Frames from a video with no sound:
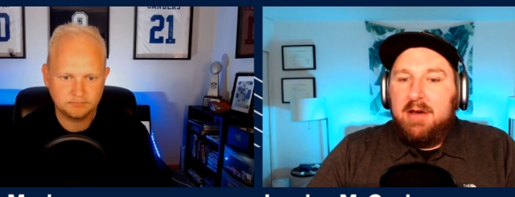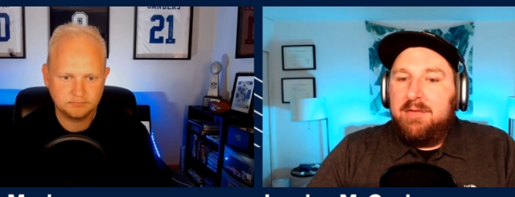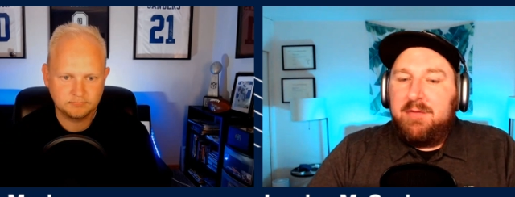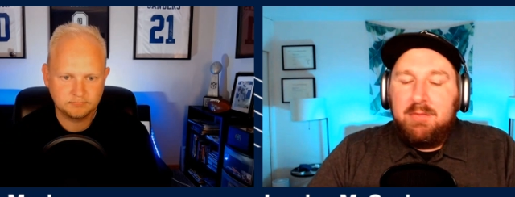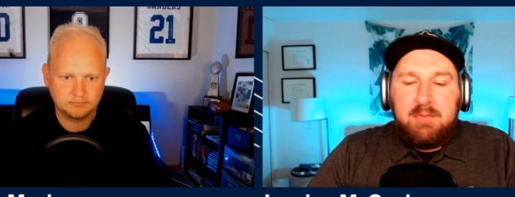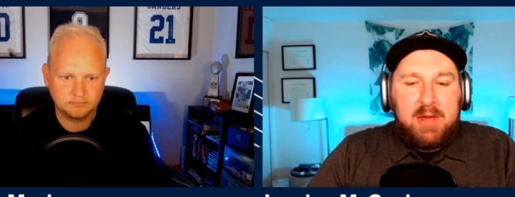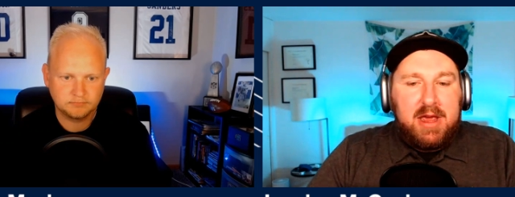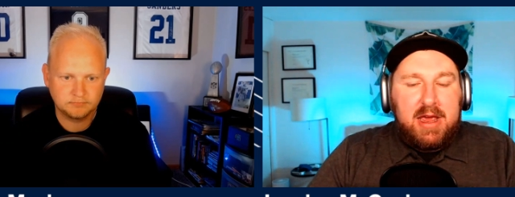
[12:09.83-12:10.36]

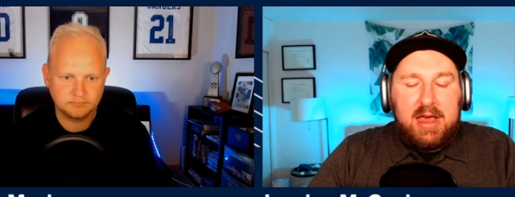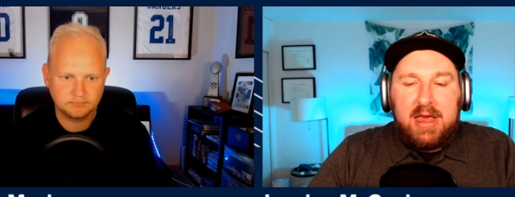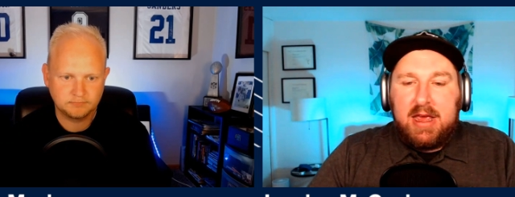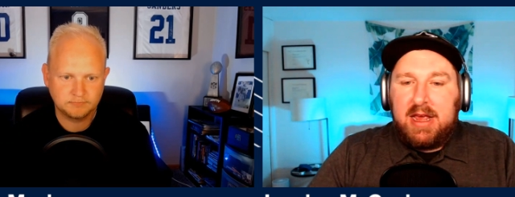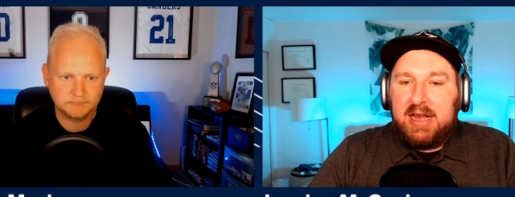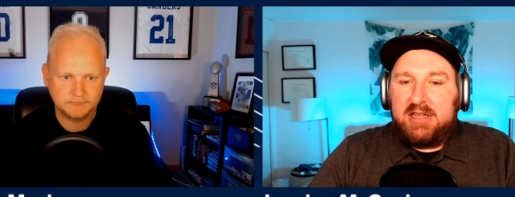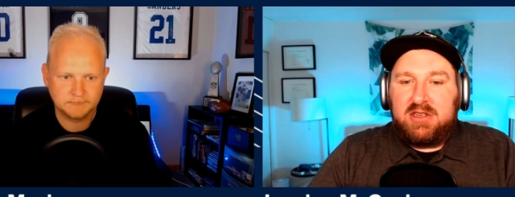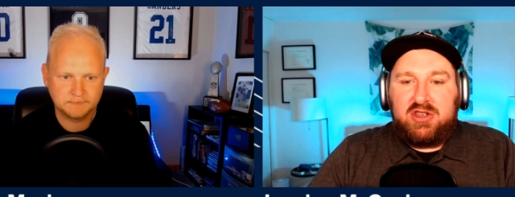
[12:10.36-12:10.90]
Speaker 1: For
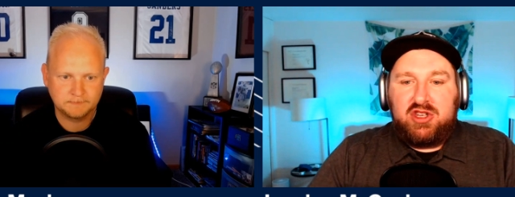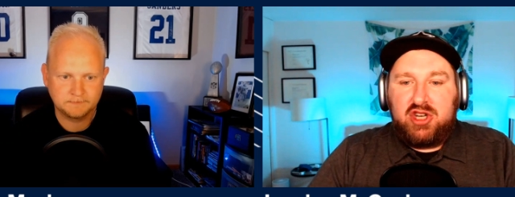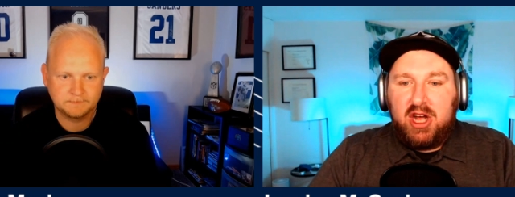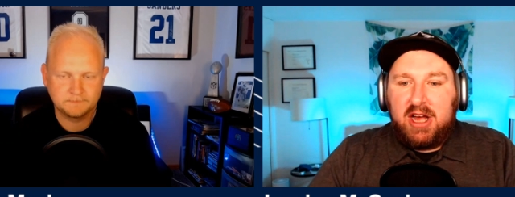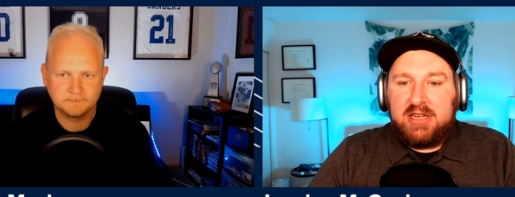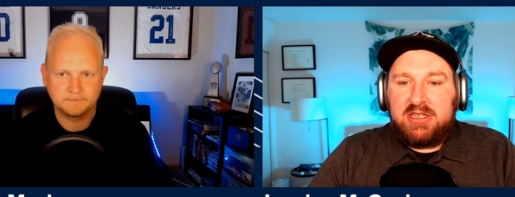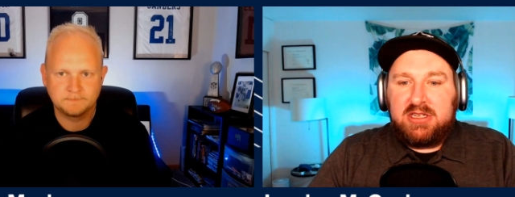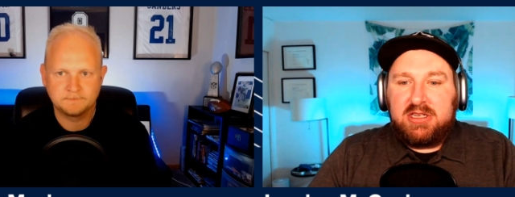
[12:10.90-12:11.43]
me, it's
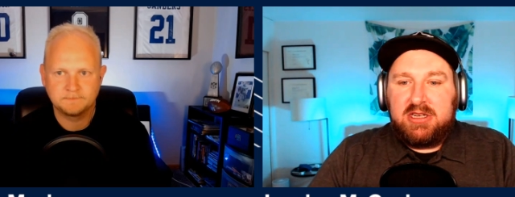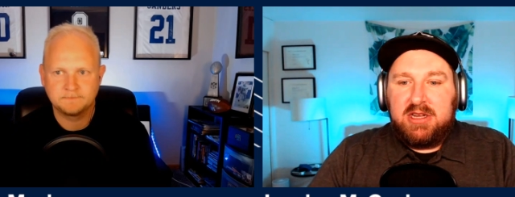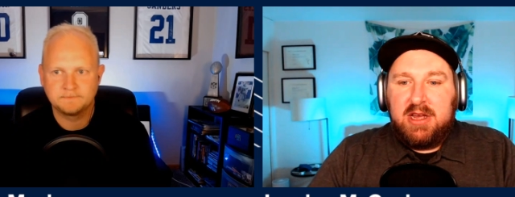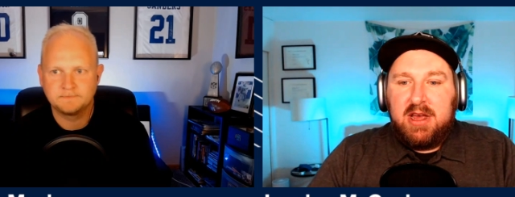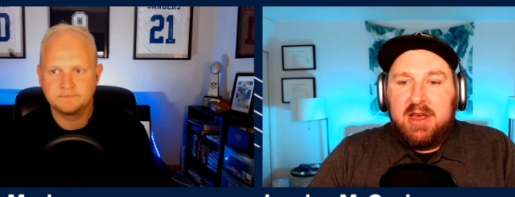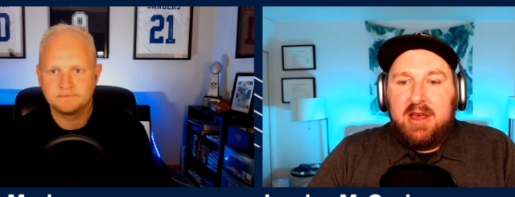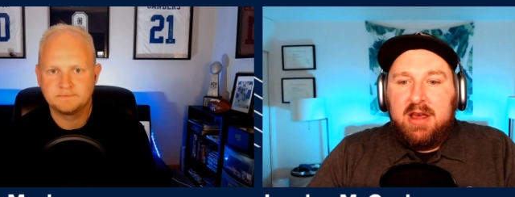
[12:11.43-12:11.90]
just